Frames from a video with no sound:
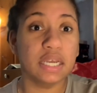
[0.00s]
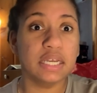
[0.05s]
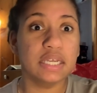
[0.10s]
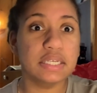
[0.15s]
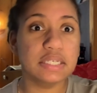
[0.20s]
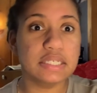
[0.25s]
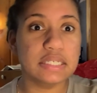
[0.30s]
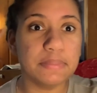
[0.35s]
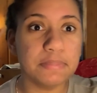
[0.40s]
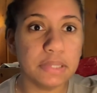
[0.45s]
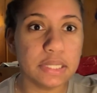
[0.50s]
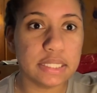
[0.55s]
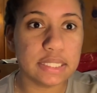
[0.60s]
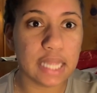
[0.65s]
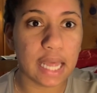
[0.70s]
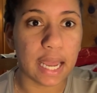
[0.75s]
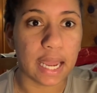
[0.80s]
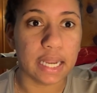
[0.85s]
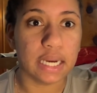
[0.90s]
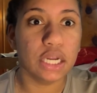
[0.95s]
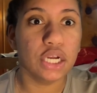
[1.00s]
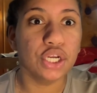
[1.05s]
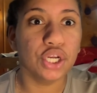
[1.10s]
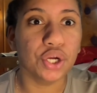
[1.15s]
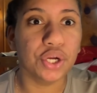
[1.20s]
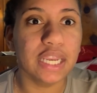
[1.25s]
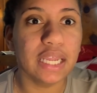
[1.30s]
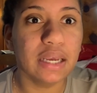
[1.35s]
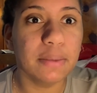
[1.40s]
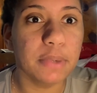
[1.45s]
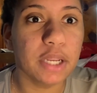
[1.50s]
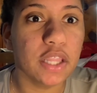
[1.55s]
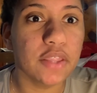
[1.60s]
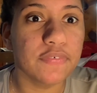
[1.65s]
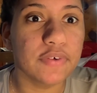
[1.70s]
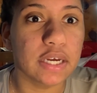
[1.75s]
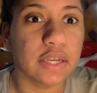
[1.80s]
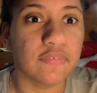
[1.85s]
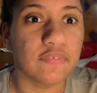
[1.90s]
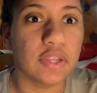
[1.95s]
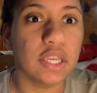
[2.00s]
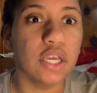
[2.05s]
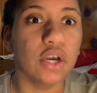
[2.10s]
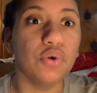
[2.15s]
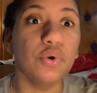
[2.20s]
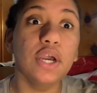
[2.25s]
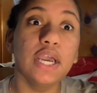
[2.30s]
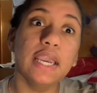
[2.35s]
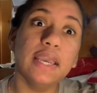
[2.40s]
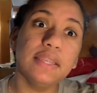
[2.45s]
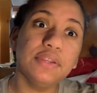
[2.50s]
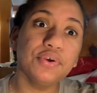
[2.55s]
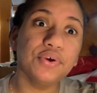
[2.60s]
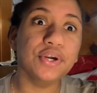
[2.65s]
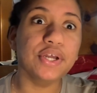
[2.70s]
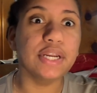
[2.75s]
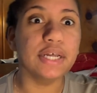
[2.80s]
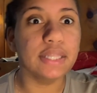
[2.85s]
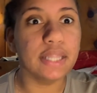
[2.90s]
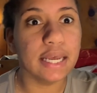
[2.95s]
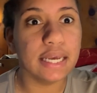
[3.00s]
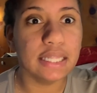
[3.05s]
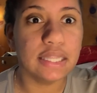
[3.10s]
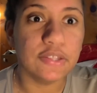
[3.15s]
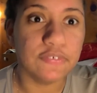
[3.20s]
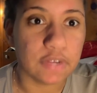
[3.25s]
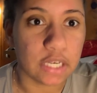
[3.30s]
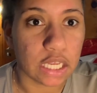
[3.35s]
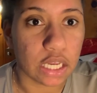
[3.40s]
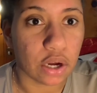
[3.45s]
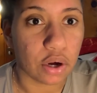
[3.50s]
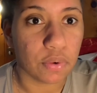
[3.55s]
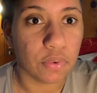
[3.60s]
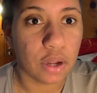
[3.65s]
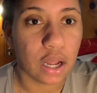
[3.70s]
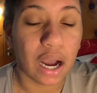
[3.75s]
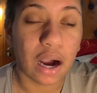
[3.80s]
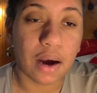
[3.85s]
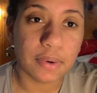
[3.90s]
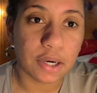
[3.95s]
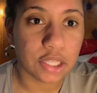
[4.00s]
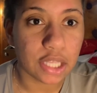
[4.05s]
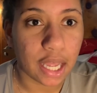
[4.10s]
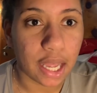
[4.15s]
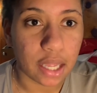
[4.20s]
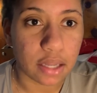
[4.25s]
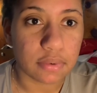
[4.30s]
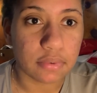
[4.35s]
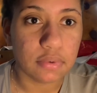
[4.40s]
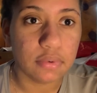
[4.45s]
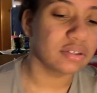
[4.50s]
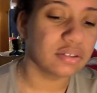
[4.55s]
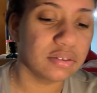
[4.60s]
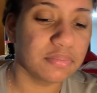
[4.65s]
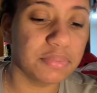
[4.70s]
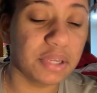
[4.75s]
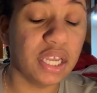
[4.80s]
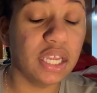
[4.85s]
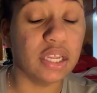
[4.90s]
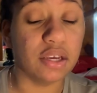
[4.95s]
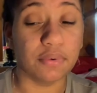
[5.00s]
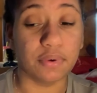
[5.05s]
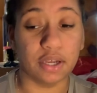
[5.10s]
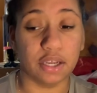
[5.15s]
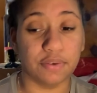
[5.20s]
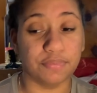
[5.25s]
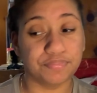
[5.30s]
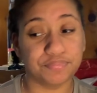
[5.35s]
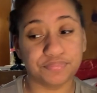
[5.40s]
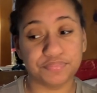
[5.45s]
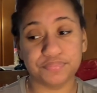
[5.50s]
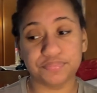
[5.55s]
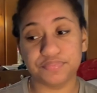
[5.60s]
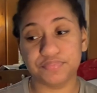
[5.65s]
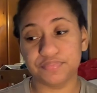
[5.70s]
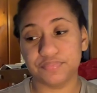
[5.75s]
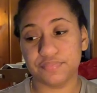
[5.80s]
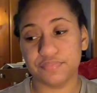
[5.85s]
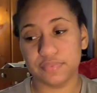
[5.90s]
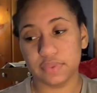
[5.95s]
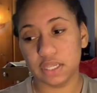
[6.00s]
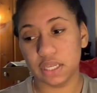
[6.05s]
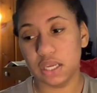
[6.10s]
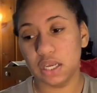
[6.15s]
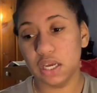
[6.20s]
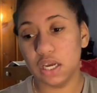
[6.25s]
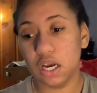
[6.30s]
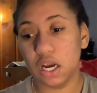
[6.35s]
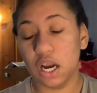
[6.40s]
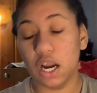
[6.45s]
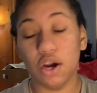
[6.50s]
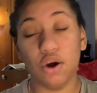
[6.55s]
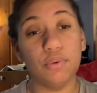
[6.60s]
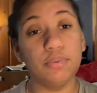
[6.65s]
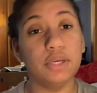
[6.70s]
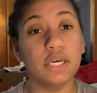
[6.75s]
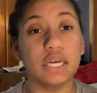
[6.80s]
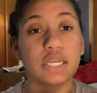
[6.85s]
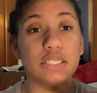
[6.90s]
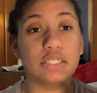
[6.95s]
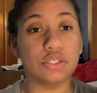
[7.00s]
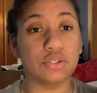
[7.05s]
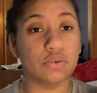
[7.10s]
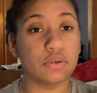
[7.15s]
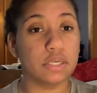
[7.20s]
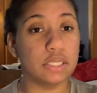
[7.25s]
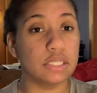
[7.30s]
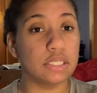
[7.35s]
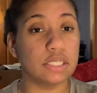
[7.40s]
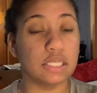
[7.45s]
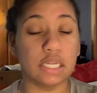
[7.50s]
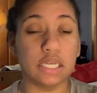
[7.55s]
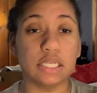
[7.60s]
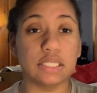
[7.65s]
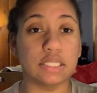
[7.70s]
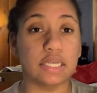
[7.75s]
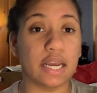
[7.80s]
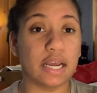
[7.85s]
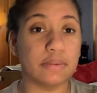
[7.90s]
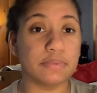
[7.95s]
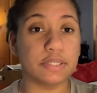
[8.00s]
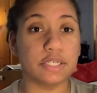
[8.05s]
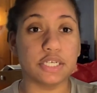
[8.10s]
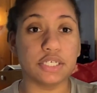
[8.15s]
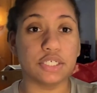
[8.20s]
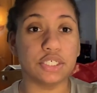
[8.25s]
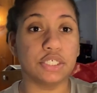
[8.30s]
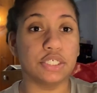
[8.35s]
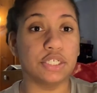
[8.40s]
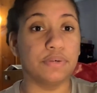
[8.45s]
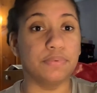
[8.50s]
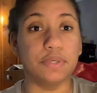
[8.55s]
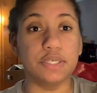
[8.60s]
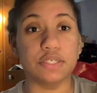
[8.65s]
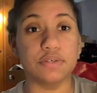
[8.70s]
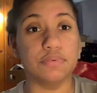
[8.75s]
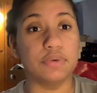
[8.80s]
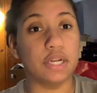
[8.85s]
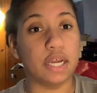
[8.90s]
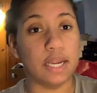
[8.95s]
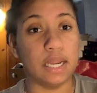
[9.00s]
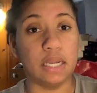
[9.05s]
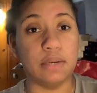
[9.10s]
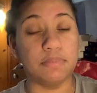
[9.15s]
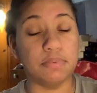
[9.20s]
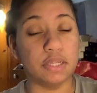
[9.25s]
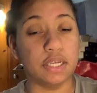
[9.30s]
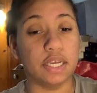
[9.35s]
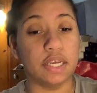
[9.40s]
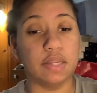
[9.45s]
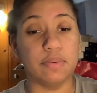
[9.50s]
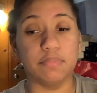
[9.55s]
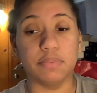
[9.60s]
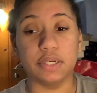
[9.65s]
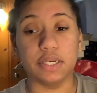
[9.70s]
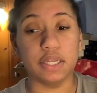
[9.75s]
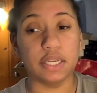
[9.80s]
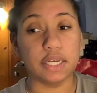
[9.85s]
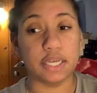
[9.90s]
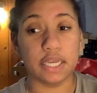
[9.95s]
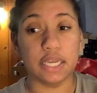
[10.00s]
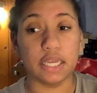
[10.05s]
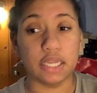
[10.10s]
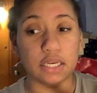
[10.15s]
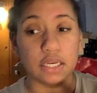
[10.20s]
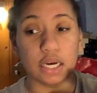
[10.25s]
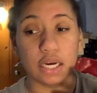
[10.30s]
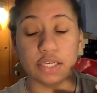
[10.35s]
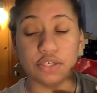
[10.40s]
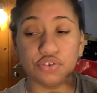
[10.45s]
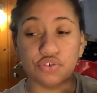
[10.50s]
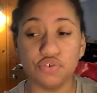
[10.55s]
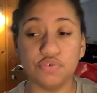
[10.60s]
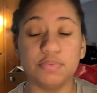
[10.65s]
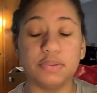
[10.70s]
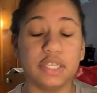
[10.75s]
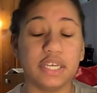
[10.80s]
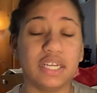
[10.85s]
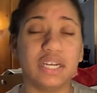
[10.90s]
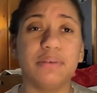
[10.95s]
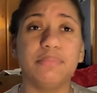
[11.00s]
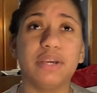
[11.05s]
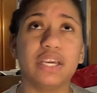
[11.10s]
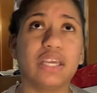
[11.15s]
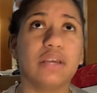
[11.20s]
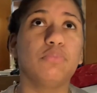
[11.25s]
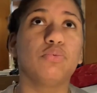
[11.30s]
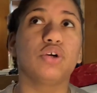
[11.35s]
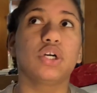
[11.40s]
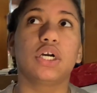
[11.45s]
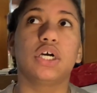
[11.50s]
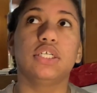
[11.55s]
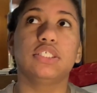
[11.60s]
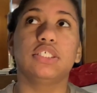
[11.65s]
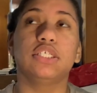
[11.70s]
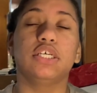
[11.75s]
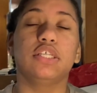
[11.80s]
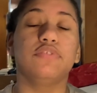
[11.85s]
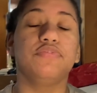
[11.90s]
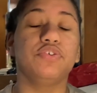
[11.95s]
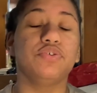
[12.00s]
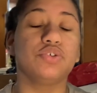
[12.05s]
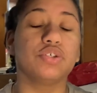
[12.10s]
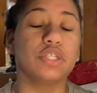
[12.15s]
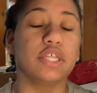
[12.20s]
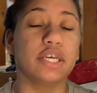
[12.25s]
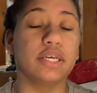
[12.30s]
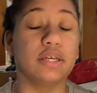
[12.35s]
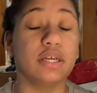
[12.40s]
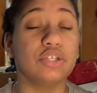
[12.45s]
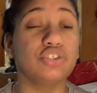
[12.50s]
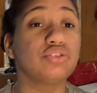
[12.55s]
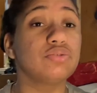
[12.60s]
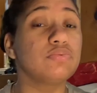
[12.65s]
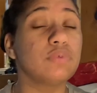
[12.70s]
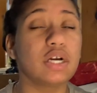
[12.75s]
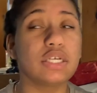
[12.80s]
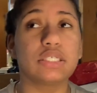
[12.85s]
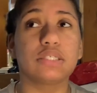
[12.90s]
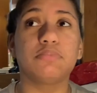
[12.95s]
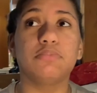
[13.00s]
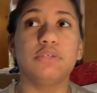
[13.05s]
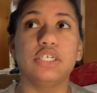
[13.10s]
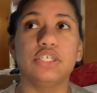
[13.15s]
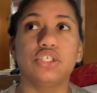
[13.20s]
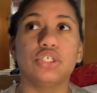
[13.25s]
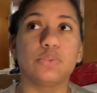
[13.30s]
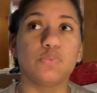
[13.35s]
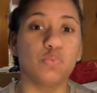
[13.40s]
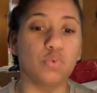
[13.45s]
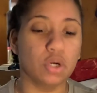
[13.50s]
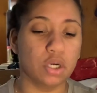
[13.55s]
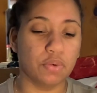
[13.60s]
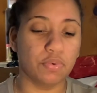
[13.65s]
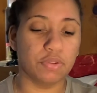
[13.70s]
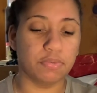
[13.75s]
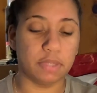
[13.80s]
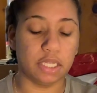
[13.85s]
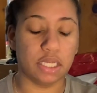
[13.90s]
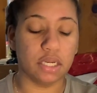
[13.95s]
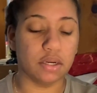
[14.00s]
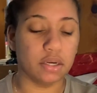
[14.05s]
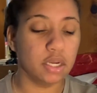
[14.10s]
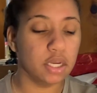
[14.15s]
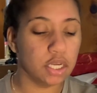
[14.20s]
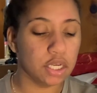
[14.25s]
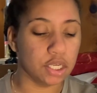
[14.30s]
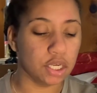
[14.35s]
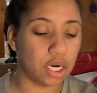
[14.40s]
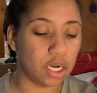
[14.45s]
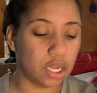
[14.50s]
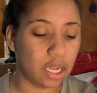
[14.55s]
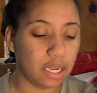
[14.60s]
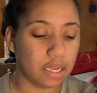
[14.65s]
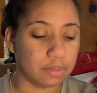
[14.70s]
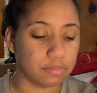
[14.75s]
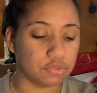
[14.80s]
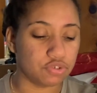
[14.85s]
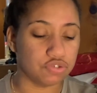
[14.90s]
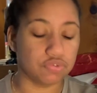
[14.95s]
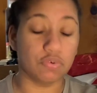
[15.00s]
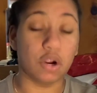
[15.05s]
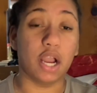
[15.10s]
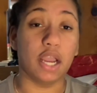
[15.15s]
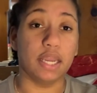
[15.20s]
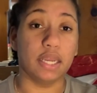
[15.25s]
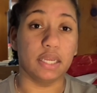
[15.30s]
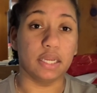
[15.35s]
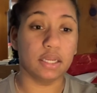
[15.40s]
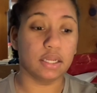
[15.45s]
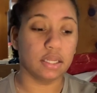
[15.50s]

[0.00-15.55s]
simple as that you're getting a motherfucking video and you're gonna like the video how about that but anyway I hope you guys enjoyed today's yap session. It wasn't what I had planned, but again, I do plan on making more content in the future. Like, trust me and just work with me here. Y'all, I am trying.